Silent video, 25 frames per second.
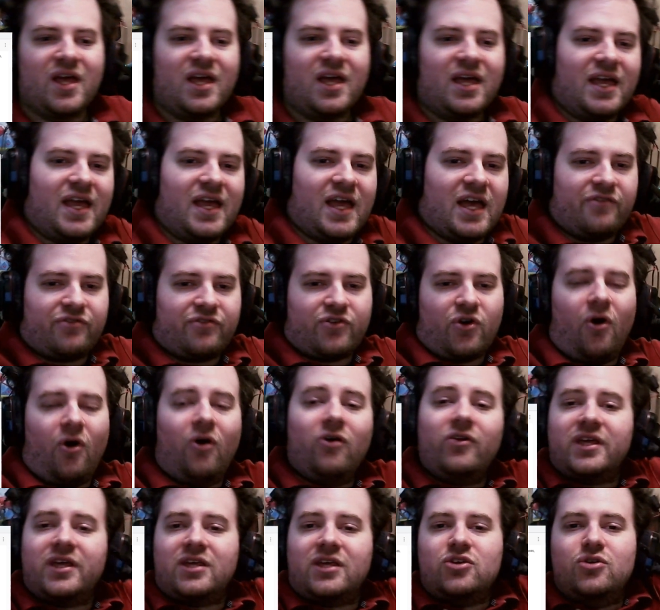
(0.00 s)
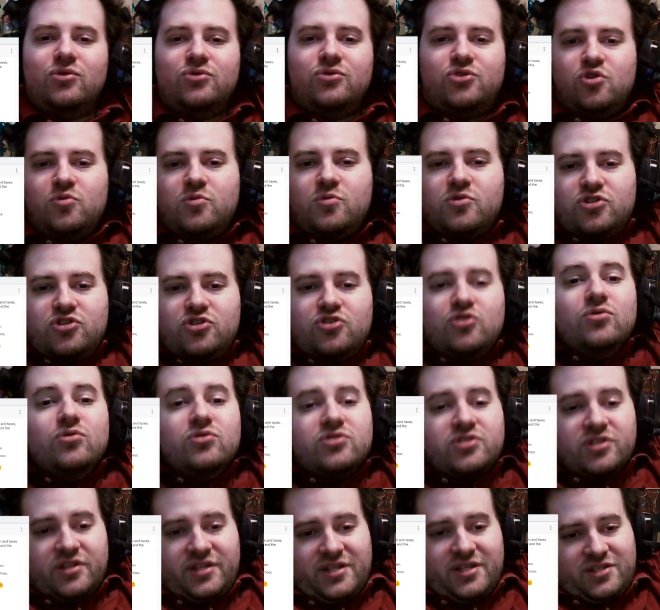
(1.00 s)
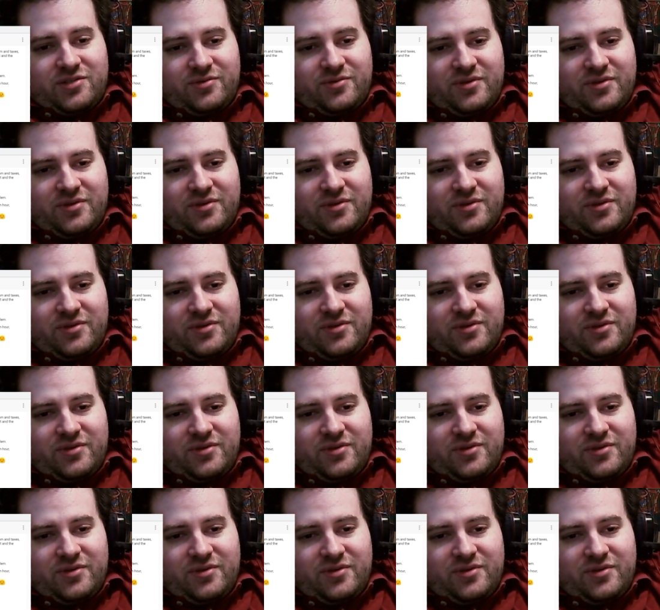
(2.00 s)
if calling YouTubers useless